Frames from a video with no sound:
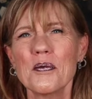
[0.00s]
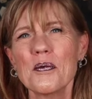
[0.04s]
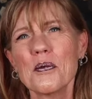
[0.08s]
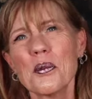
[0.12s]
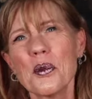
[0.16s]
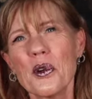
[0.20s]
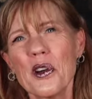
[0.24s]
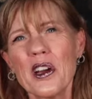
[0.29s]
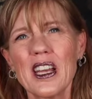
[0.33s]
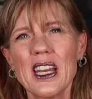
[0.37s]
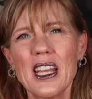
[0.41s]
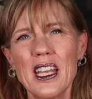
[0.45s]

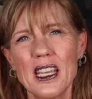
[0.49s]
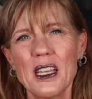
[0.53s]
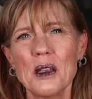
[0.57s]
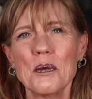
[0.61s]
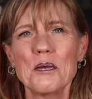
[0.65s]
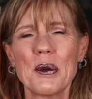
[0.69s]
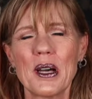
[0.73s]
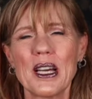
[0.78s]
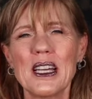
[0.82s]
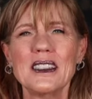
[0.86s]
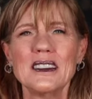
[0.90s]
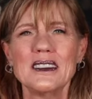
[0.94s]
pretty,
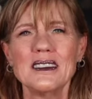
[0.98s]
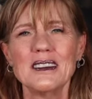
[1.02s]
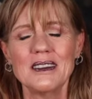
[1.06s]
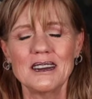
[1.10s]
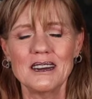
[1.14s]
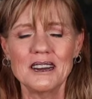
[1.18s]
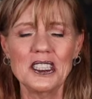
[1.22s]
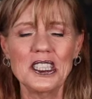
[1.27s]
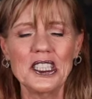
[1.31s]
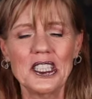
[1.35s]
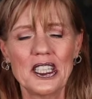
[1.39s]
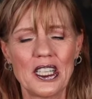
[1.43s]
but
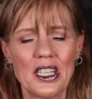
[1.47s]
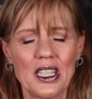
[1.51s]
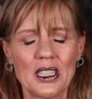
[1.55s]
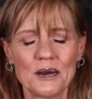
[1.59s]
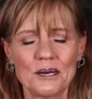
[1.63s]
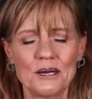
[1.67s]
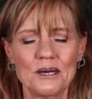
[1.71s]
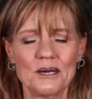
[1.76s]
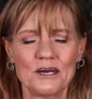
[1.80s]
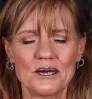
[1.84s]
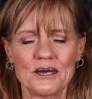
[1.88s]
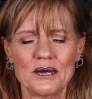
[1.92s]
you
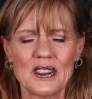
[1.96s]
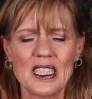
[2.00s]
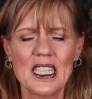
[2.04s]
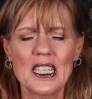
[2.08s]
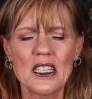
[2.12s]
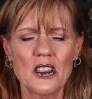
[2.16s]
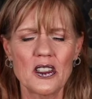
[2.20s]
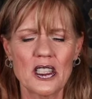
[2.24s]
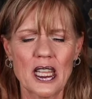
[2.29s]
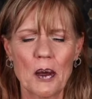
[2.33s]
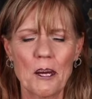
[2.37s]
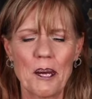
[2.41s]
know,
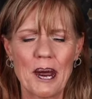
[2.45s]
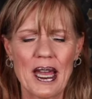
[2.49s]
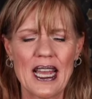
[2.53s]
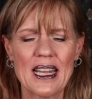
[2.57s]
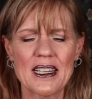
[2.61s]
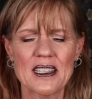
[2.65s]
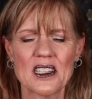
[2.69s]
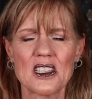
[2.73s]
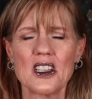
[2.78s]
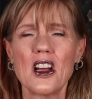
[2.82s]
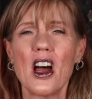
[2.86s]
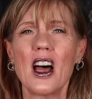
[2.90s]
it'll get
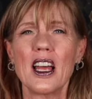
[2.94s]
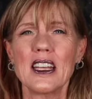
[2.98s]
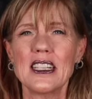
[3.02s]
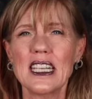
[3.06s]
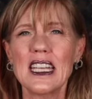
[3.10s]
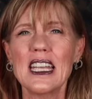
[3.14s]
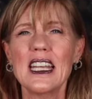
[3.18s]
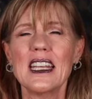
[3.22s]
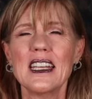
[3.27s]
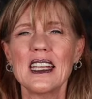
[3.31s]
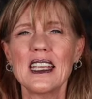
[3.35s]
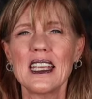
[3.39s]
passed on
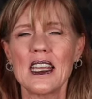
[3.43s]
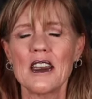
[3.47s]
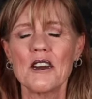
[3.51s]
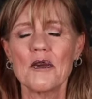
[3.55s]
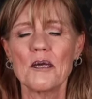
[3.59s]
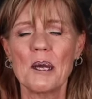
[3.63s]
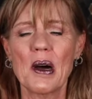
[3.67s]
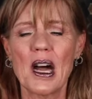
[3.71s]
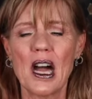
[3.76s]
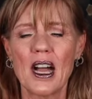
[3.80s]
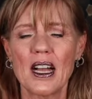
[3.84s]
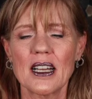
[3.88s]
in a
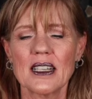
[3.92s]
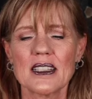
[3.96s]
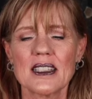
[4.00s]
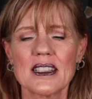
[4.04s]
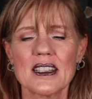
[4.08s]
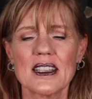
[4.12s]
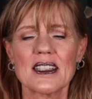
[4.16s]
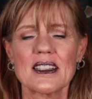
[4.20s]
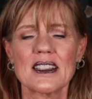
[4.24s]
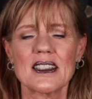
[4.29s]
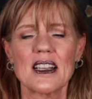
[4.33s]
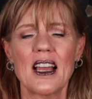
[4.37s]
gift
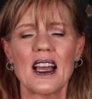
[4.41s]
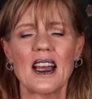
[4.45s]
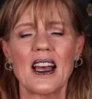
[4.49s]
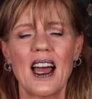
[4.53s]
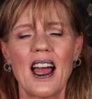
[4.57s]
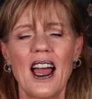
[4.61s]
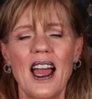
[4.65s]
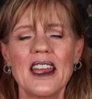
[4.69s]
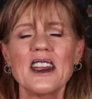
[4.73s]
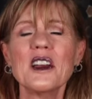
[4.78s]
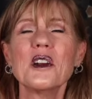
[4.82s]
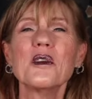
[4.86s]
box.
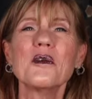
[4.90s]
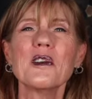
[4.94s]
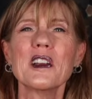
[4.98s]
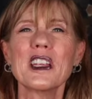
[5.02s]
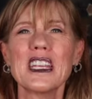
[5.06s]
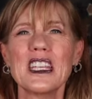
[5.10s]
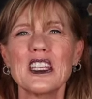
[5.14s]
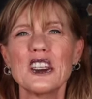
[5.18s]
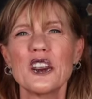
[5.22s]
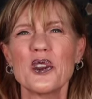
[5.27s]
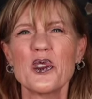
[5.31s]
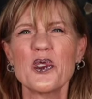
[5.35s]
I don't
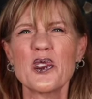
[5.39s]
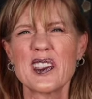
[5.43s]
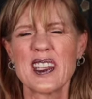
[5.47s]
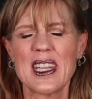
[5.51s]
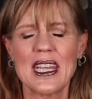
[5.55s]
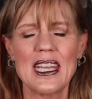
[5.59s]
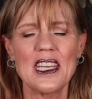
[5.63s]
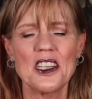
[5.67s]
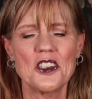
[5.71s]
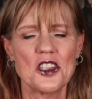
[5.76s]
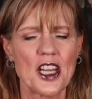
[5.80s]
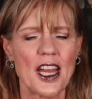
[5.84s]
really use
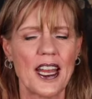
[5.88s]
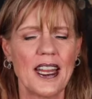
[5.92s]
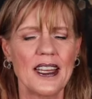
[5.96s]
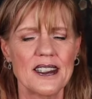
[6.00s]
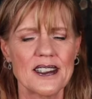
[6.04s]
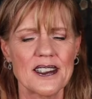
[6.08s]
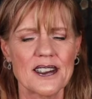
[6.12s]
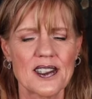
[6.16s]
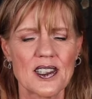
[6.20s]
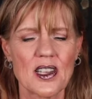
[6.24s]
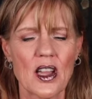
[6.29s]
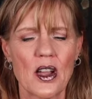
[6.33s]

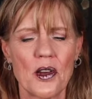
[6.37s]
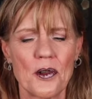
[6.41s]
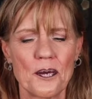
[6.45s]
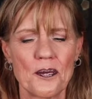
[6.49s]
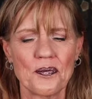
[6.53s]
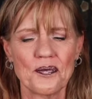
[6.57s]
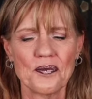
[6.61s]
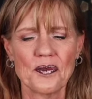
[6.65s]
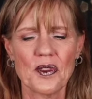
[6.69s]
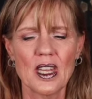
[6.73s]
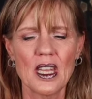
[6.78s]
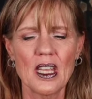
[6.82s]
keychains. So
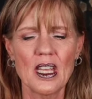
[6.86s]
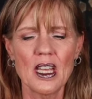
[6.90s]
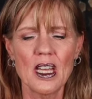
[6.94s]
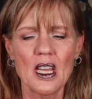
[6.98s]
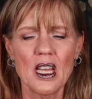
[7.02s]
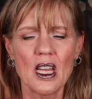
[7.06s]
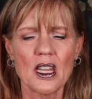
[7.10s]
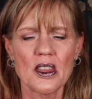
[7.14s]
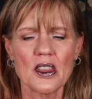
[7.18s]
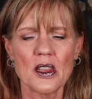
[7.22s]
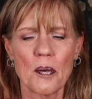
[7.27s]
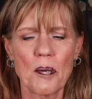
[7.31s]

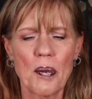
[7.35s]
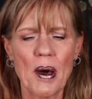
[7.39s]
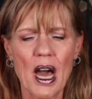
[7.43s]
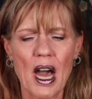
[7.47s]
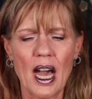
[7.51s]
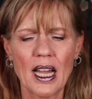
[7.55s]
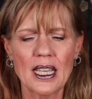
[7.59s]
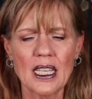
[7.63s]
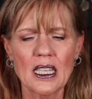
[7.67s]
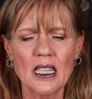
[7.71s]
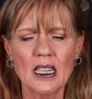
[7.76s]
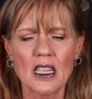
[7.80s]
the
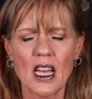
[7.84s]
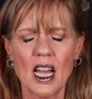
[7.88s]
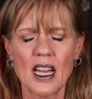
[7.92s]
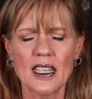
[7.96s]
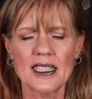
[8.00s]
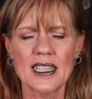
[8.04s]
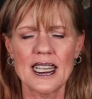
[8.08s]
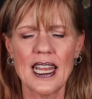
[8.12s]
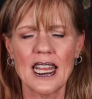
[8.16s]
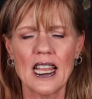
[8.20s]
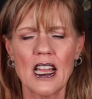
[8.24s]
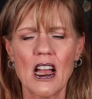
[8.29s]
Pocket
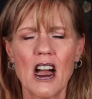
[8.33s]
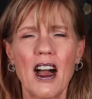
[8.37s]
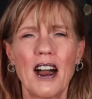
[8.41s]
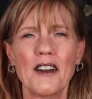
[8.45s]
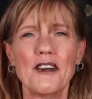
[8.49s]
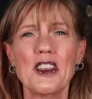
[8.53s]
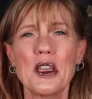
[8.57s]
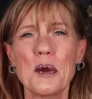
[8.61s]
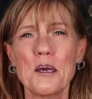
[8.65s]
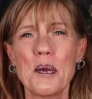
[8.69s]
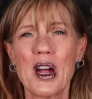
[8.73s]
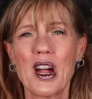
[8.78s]
Latte
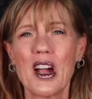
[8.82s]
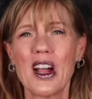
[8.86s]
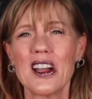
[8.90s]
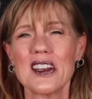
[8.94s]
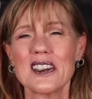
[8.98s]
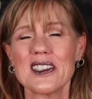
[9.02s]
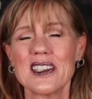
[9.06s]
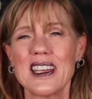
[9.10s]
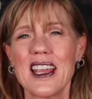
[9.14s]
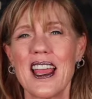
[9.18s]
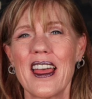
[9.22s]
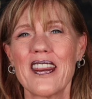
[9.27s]
Coffee
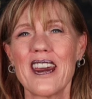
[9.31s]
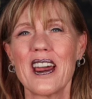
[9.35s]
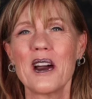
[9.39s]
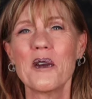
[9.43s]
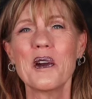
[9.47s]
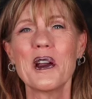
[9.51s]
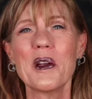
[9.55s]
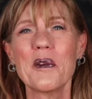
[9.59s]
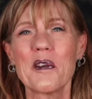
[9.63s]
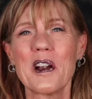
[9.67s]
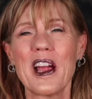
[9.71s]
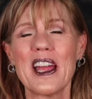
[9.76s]
Bars, yeah, that
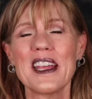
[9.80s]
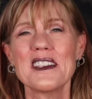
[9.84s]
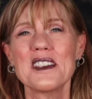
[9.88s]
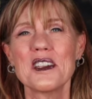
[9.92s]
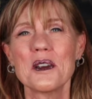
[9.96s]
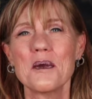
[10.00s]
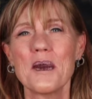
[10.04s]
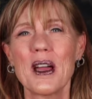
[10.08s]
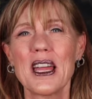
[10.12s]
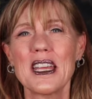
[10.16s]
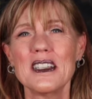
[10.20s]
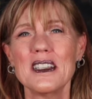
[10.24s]
went right
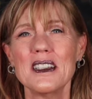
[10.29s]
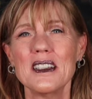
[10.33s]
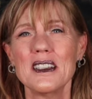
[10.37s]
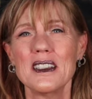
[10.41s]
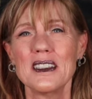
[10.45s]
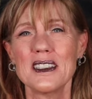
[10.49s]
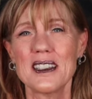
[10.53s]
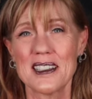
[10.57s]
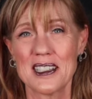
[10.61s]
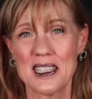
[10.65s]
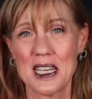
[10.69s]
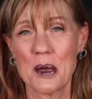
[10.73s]
to my
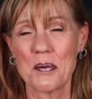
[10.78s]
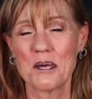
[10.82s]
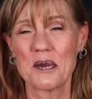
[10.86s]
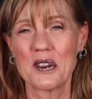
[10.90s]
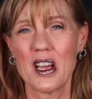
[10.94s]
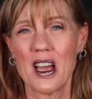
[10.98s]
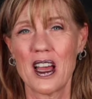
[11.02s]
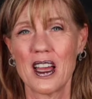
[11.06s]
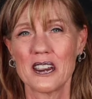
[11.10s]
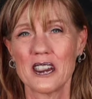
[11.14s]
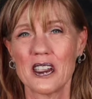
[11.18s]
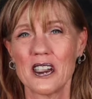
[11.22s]

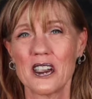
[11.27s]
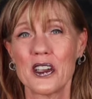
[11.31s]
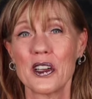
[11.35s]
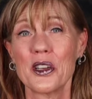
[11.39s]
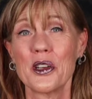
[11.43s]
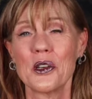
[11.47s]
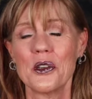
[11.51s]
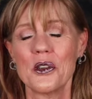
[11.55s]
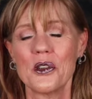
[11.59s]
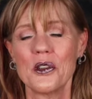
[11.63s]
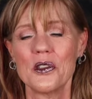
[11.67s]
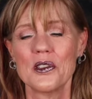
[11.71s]
stepdaughter,
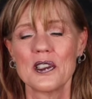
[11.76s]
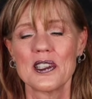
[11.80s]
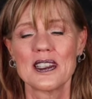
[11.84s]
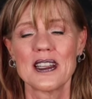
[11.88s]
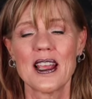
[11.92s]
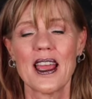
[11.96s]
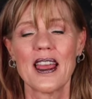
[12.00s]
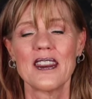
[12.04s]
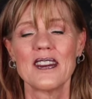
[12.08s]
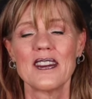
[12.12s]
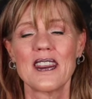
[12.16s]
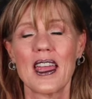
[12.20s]
who
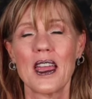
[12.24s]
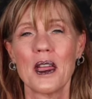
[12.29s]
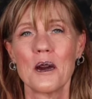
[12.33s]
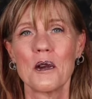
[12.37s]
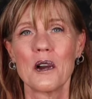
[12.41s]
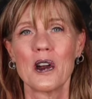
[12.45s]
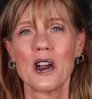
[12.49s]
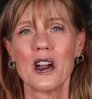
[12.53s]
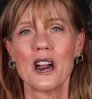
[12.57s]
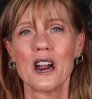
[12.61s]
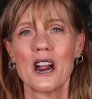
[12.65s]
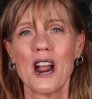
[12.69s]
said they
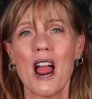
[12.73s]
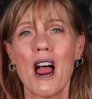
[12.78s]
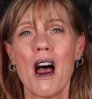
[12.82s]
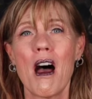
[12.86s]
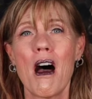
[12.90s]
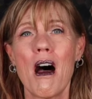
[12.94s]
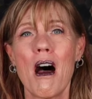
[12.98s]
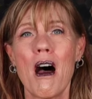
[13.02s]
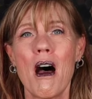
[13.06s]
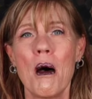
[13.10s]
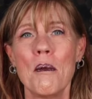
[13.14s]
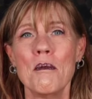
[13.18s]
were
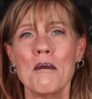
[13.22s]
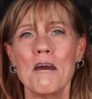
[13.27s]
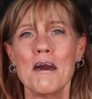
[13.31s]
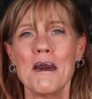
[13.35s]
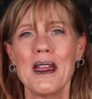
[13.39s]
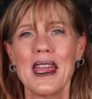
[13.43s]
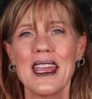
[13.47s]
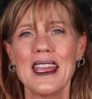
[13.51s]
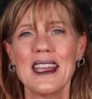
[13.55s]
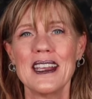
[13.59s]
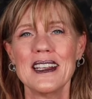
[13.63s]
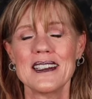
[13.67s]

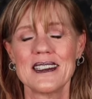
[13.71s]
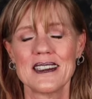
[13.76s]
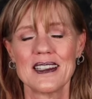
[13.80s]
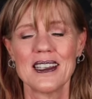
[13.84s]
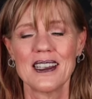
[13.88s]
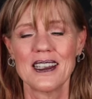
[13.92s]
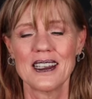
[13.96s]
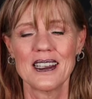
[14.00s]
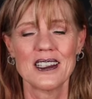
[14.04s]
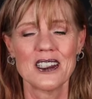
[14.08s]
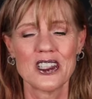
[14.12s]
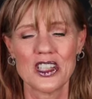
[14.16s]

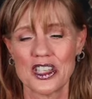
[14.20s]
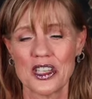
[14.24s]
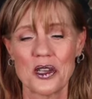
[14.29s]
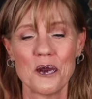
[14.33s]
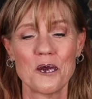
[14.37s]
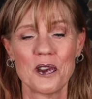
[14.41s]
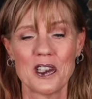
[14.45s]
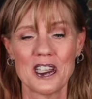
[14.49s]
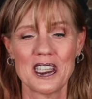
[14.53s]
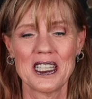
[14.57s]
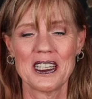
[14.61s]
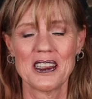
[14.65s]
amazing. She
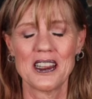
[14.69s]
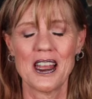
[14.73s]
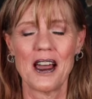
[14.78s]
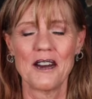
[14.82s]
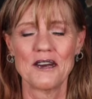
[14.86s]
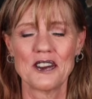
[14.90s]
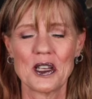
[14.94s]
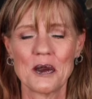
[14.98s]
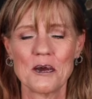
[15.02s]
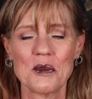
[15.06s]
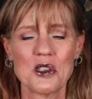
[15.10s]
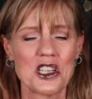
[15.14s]
really
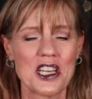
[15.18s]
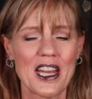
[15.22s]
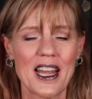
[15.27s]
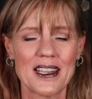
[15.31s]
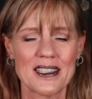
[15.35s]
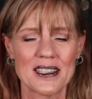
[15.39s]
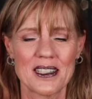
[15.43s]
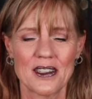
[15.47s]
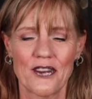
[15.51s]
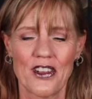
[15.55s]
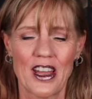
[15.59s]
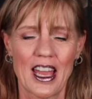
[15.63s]
loved them. She
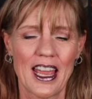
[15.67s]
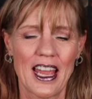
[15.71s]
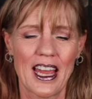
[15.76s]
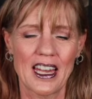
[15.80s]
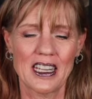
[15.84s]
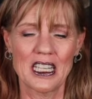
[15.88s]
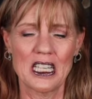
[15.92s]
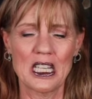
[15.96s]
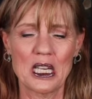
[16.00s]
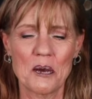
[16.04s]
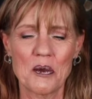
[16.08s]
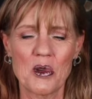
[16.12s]
asked if I
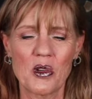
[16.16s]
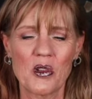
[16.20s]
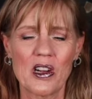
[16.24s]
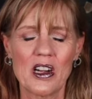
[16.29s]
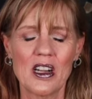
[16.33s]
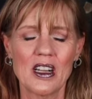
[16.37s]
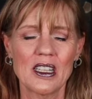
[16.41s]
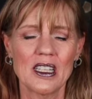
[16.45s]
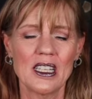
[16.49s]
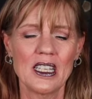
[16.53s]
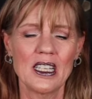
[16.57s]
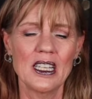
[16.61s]
had any
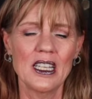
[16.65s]
more.